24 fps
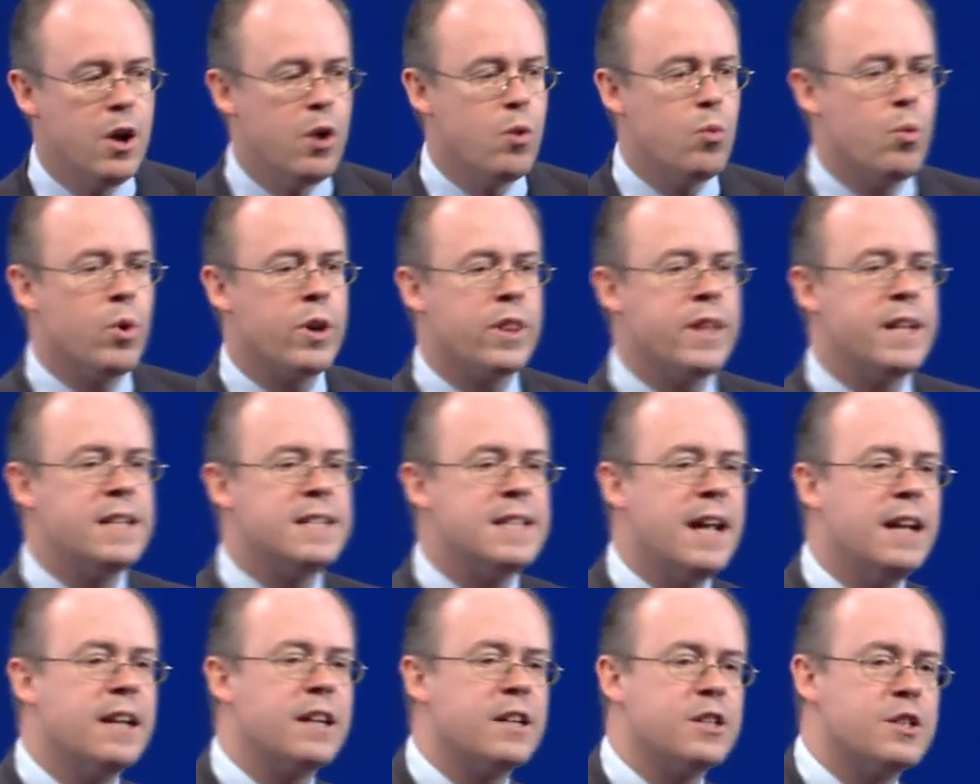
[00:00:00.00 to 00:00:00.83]
What are they
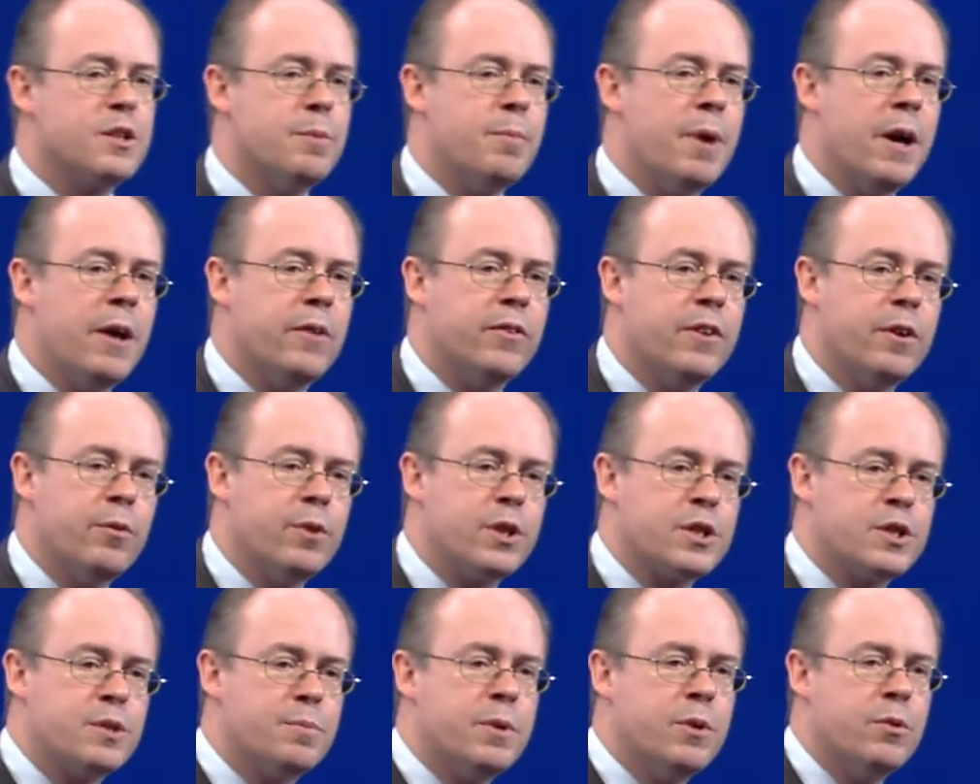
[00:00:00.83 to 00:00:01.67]
telling us about their
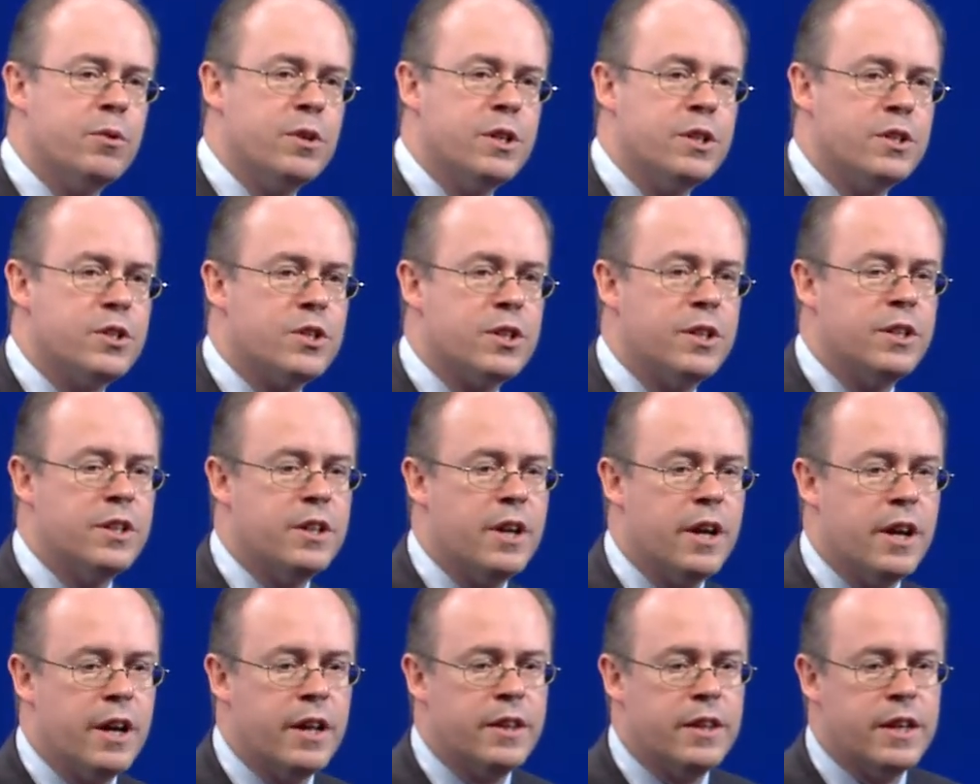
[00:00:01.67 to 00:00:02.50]
experience and
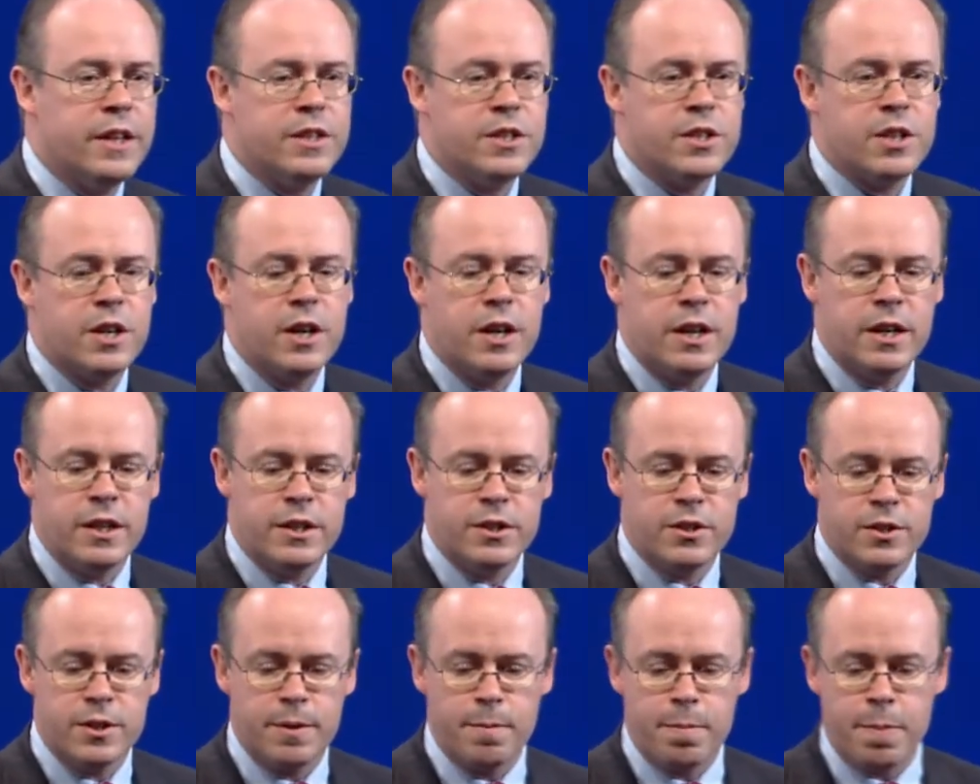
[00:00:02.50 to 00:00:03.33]
their
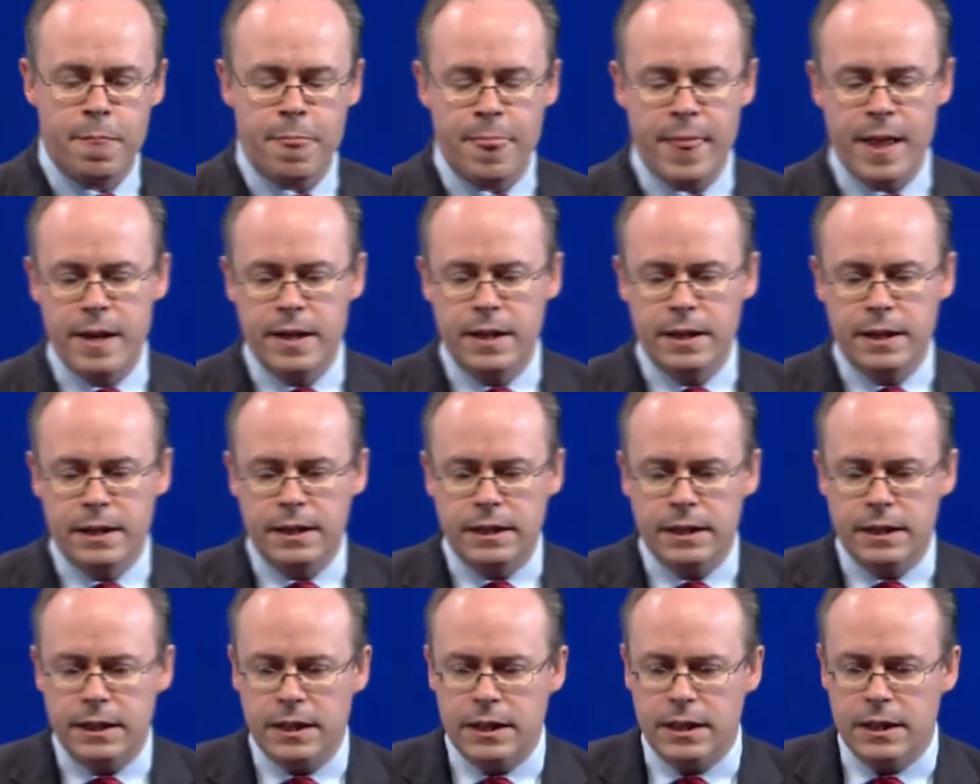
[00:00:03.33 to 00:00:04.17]
desires?
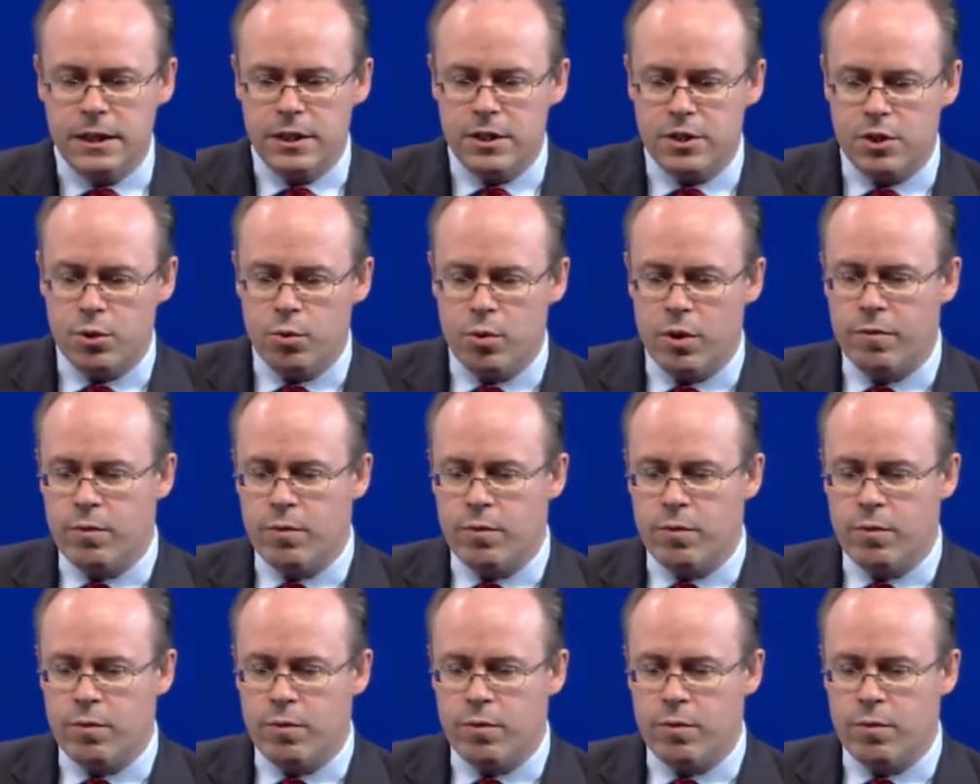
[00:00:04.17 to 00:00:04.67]
So what have